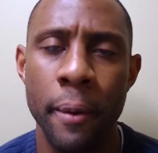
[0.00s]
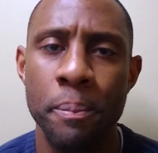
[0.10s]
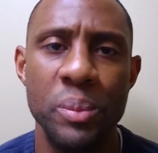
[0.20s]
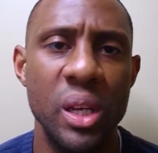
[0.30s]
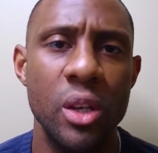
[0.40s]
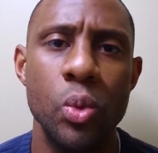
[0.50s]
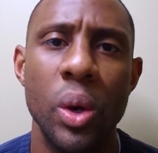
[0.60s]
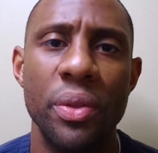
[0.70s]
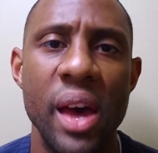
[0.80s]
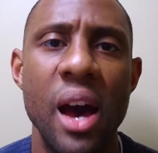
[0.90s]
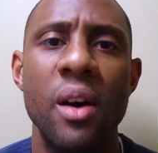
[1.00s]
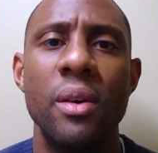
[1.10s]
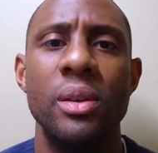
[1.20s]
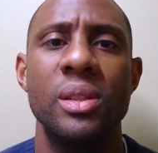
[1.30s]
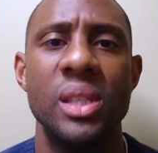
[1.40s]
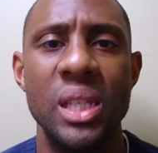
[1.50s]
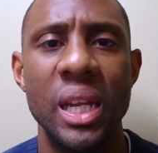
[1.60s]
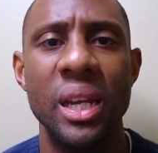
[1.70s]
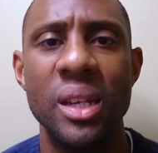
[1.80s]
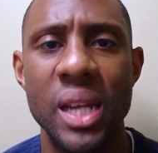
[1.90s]
Because without
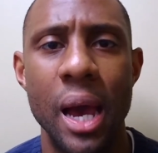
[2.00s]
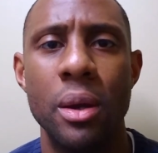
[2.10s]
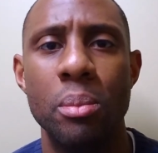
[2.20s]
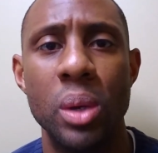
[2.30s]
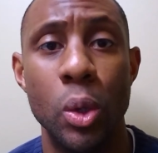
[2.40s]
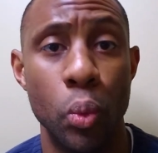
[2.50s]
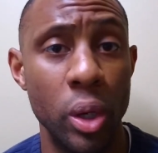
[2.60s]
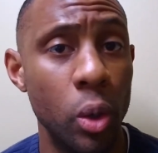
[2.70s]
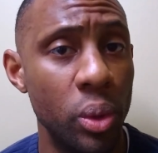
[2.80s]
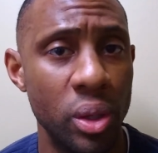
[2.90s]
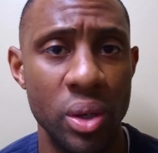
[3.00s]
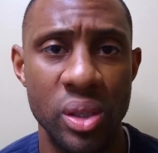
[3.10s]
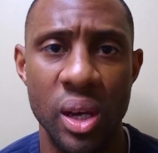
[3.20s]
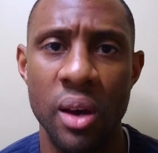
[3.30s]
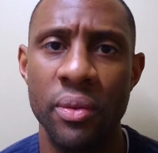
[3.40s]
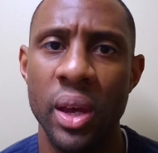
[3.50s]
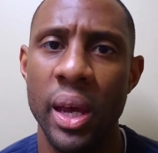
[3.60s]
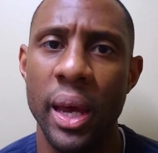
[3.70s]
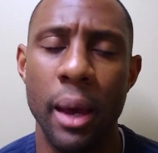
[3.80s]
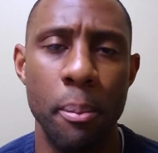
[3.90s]
sitting down and being real with yourself
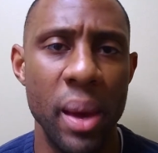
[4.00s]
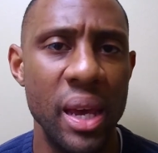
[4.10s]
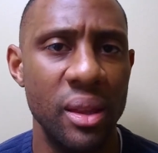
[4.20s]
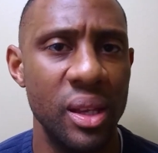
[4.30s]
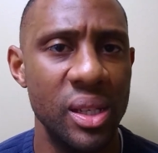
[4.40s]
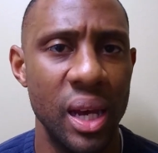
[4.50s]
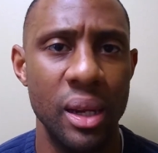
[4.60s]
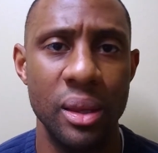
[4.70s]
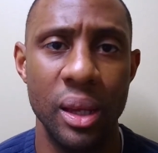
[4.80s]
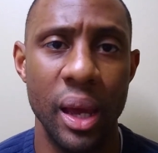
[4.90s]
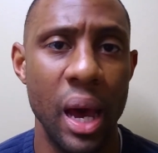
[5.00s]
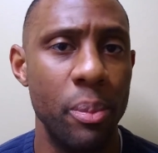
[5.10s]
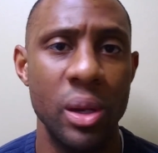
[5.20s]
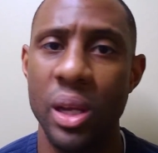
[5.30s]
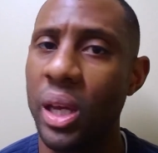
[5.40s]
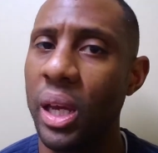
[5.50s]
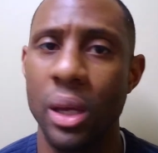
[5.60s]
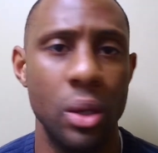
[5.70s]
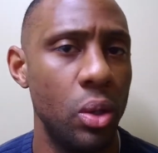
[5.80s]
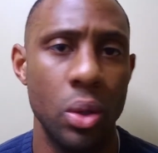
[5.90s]
and making this kind of thing happen,
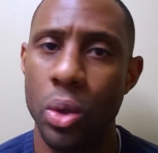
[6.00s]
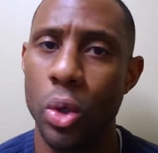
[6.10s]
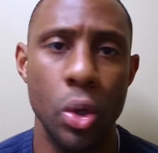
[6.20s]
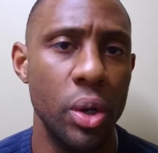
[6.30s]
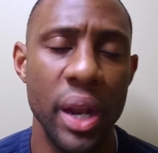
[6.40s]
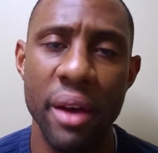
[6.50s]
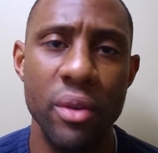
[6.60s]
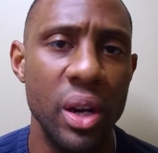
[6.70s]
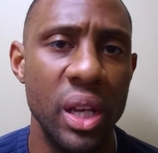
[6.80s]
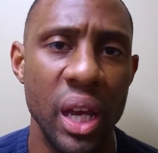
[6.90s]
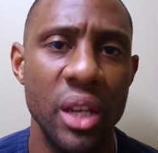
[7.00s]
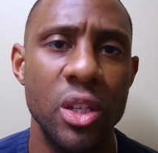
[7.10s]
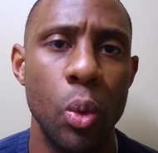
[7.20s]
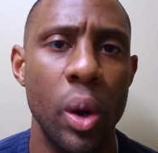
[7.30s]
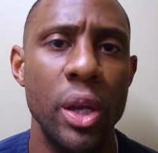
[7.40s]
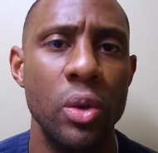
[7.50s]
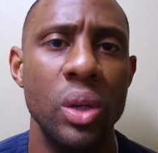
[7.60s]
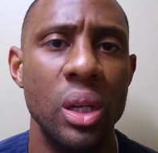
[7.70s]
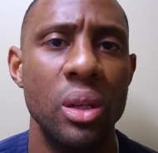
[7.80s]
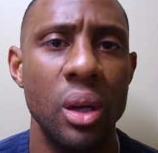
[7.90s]
you'll never get to where you
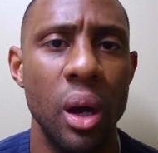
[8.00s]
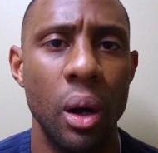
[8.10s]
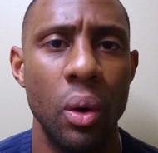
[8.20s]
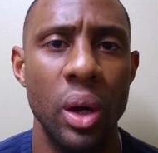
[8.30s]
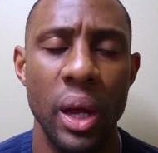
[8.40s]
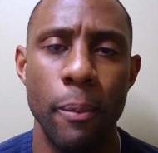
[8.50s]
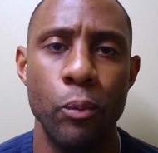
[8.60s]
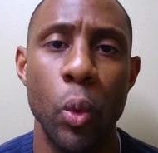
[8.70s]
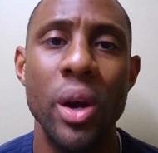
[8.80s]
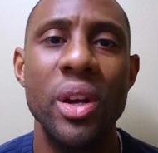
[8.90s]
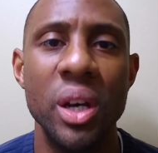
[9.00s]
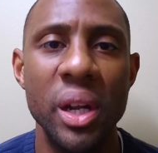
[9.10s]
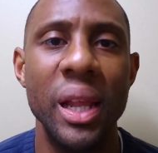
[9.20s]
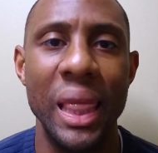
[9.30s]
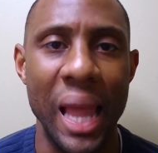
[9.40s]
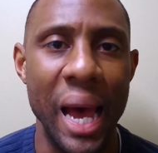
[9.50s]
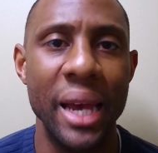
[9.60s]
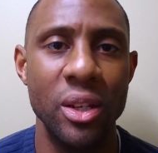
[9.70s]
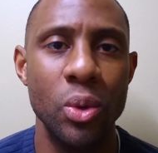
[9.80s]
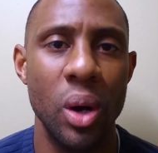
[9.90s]
need to go. We're good at
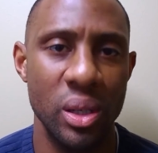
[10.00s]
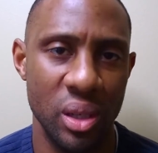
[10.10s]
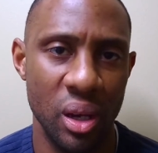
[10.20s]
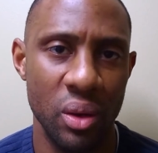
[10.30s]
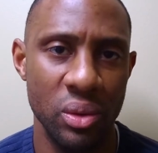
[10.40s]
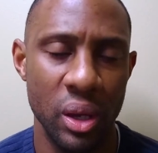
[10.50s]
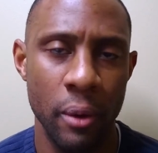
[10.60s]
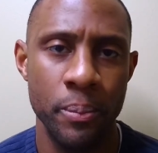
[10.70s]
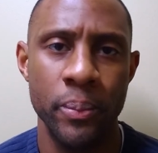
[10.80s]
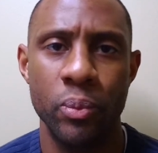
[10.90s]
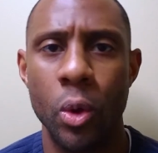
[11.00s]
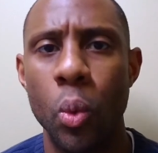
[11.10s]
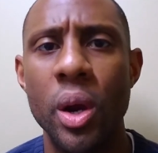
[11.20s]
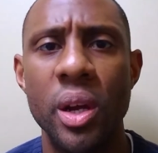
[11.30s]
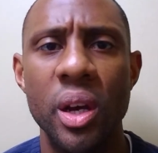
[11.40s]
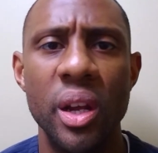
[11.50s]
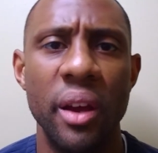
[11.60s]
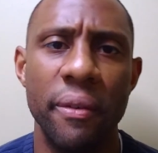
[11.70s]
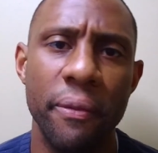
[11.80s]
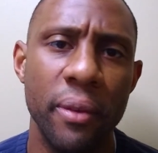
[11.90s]
lying to ourselves. We're good
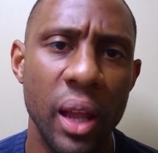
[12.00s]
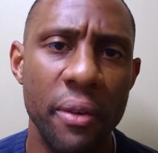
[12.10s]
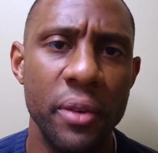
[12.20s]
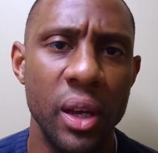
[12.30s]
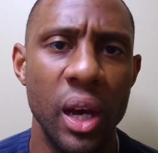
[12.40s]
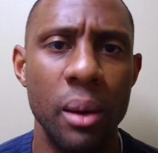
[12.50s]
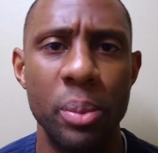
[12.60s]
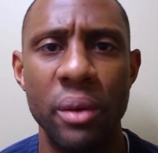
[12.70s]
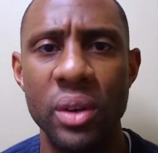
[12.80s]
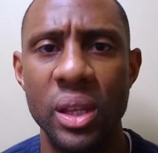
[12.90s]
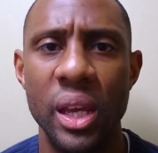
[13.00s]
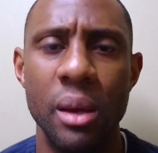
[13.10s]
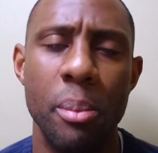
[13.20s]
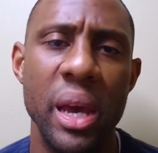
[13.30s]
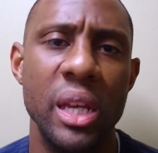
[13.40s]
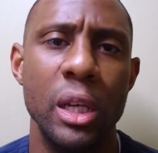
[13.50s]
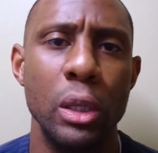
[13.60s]
at fluffing up everything and making it